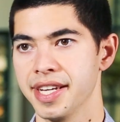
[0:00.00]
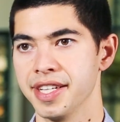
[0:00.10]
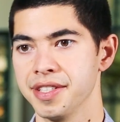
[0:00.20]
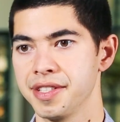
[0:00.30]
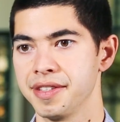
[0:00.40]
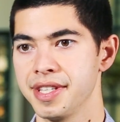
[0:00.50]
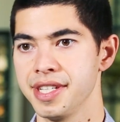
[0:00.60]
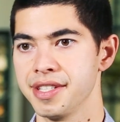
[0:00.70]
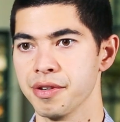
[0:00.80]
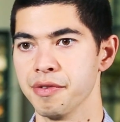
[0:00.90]
And
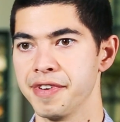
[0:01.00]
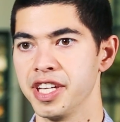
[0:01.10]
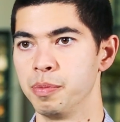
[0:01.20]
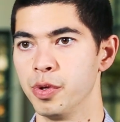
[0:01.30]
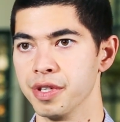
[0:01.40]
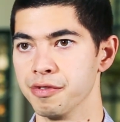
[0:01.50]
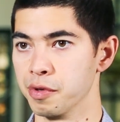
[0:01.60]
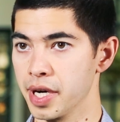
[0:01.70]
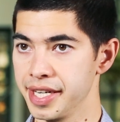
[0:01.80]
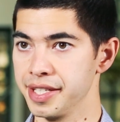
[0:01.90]
these are available in a
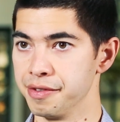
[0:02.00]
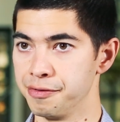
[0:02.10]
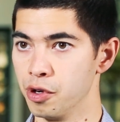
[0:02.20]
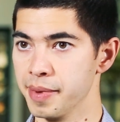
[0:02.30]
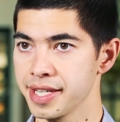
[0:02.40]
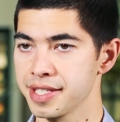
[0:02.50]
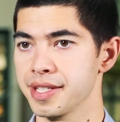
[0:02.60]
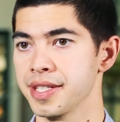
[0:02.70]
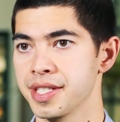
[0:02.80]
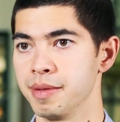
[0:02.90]
variety of
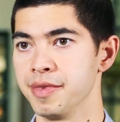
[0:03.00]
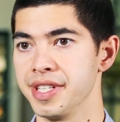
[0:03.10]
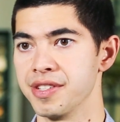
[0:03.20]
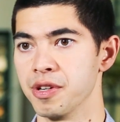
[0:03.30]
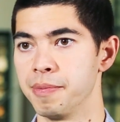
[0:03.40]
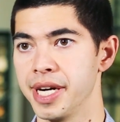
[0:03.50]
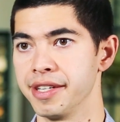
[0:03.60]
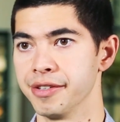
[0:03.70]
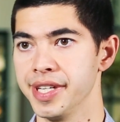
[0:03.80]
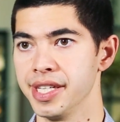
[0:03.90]
formats. Some of these are
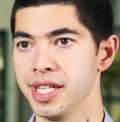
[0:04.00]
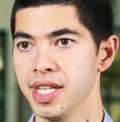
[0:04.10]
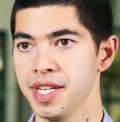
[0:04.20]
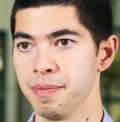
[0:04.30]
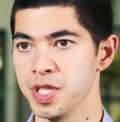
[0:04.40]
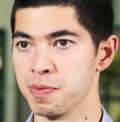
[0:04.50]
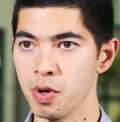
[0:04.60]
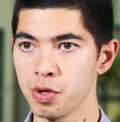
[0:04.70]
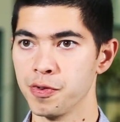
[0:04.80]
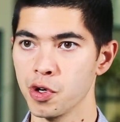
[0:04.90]
binary,
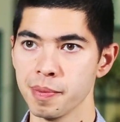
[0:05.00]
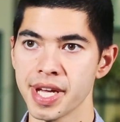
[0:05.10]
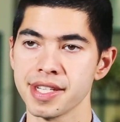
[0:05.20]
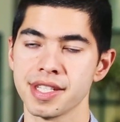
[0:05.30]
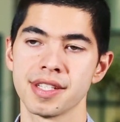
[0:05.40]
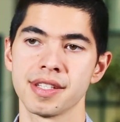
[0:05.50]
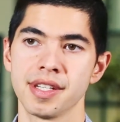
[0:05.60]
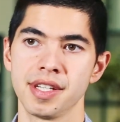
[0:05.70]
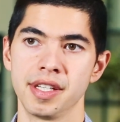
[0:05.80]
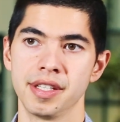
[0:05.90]
bespoke formats.
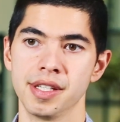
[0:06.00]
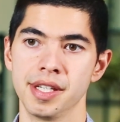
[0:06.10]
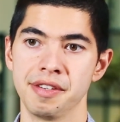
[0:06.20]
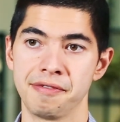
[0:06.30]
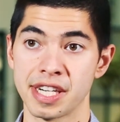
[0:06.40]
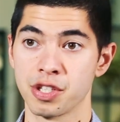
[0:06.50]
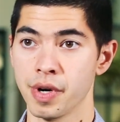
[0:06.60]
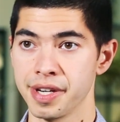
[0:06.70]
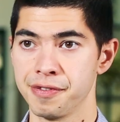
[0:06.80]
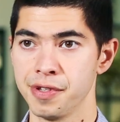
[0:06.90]
In fact,
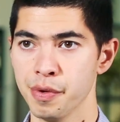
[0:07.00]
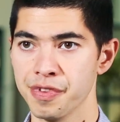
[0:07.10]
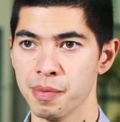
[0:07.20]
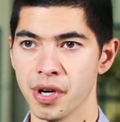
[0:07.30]
quite a few of them